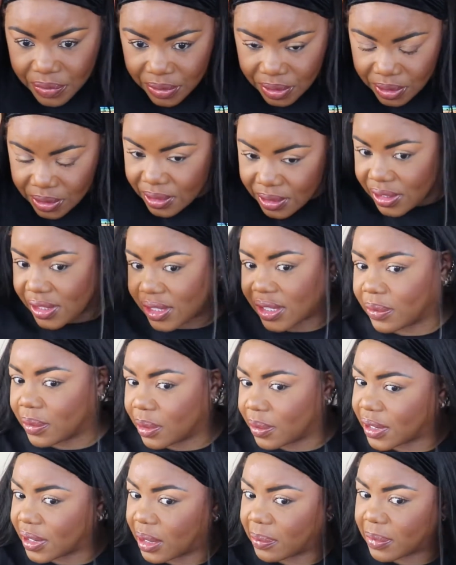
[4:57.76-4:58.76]
you can see what
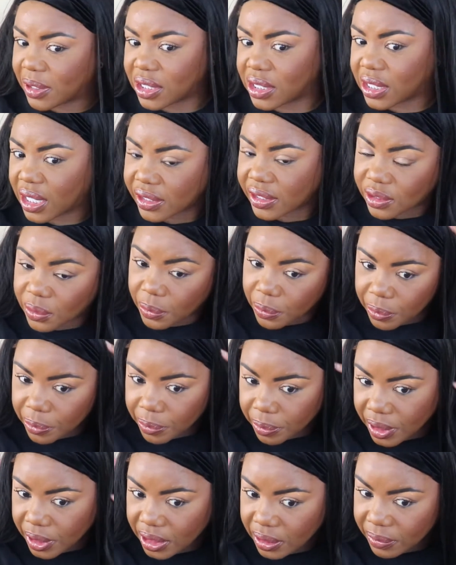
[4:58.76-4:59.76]
I'm talking about. She got some
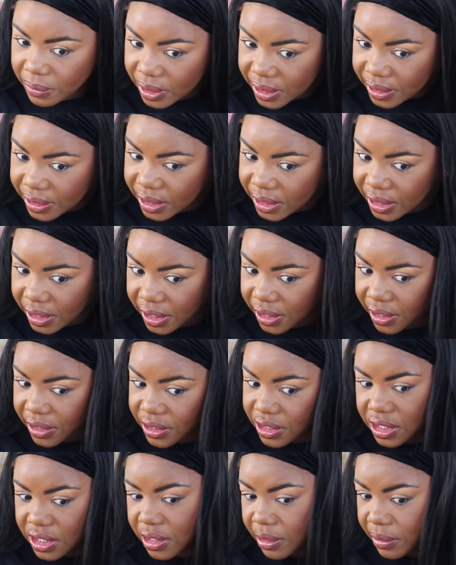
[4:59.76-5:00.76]
really, really thick hair.
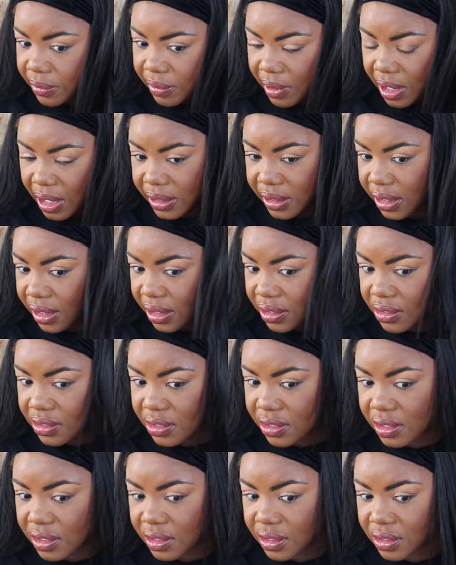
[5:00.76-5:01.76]
She could rock
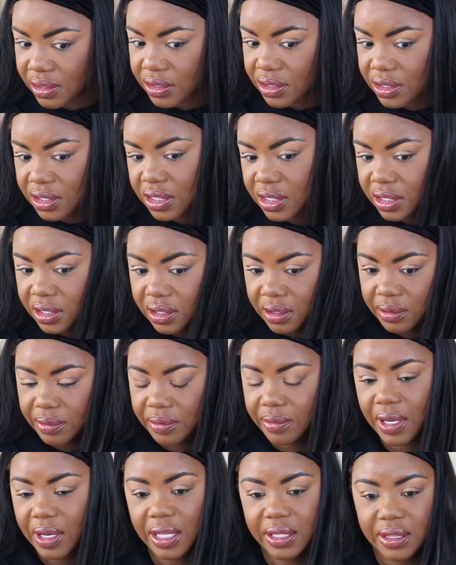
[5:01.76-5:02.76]
this. She could
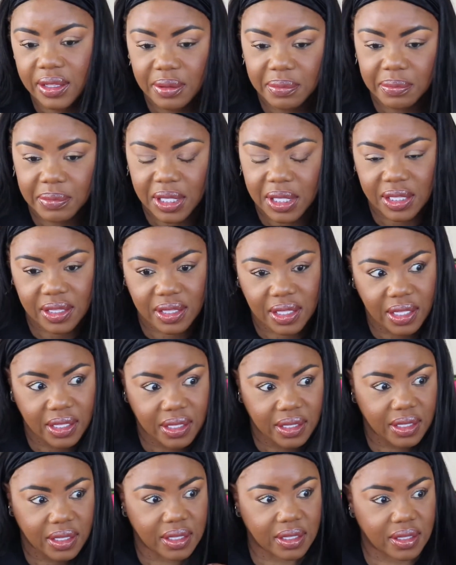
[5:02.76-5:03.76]
rock the mess out
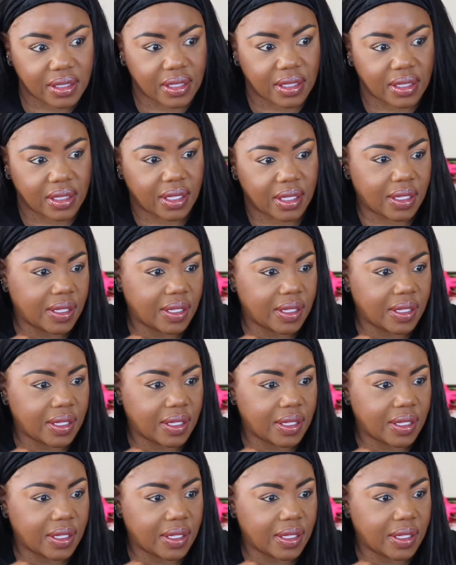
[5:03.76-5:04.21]
of this.